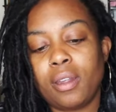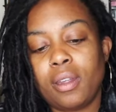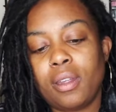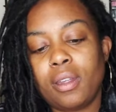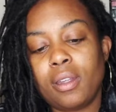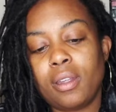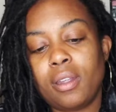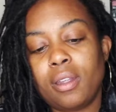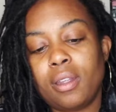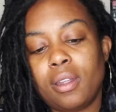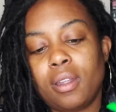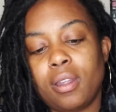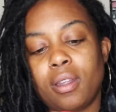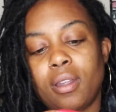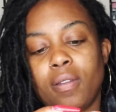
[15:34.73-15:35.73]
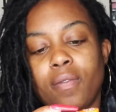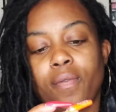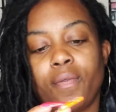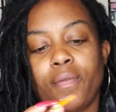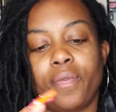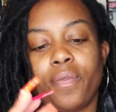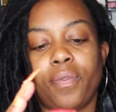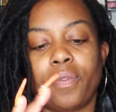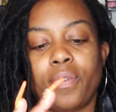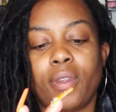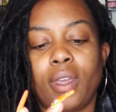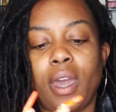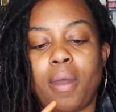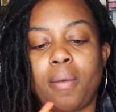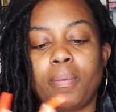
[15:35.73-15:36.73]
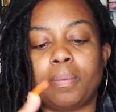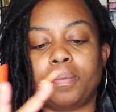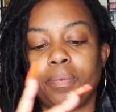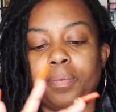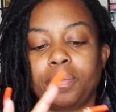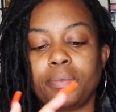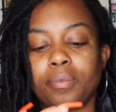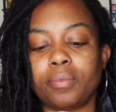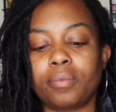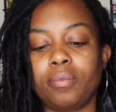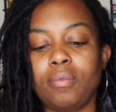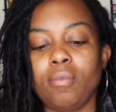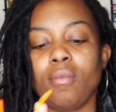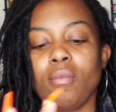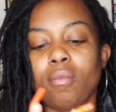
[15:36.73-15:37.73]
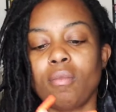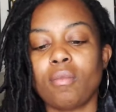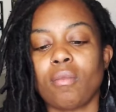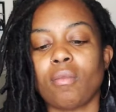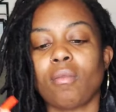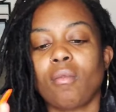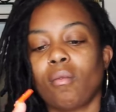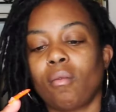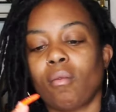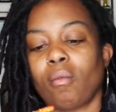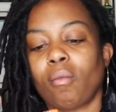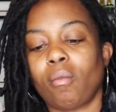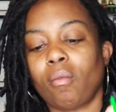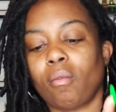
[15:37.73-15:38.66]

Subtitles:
No one is speaking in this clip.